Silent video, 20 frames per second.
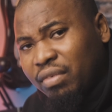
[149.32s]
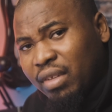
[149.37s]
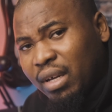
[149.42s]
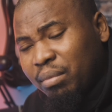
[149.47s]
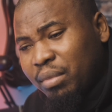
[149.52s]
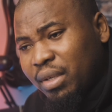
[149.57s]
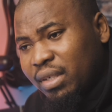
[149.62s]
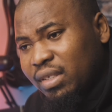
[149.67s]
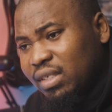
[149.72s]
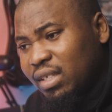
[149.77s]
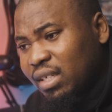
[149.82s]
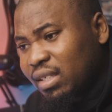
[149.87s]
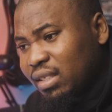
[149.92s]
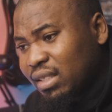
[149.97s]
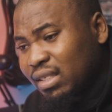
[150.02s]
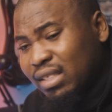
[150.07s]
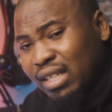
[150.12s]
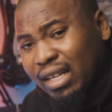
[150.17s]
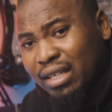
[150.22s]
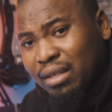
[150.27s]
if that makes
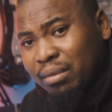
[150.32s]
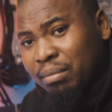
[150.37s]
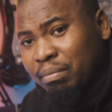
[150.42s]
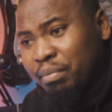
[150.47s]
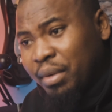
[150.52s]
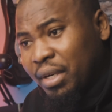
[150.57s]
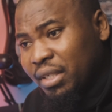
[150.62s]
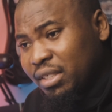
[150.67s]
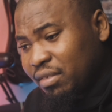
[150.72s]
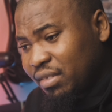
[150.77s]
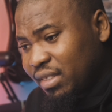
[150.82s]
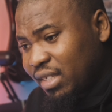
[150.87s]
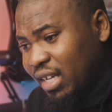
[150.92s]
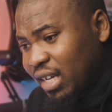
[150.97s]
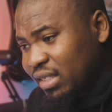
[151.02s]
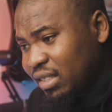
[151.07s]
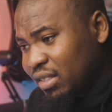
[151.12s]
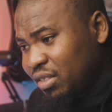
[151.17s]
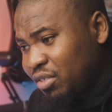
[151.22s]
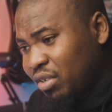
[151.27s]
sense. It's like a bunch of
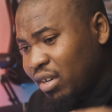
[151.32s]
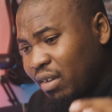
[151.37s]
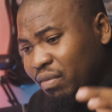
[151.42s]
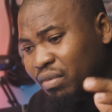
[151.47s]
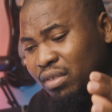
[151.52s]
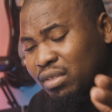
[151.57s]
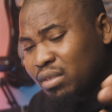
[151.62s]
sizes. You have the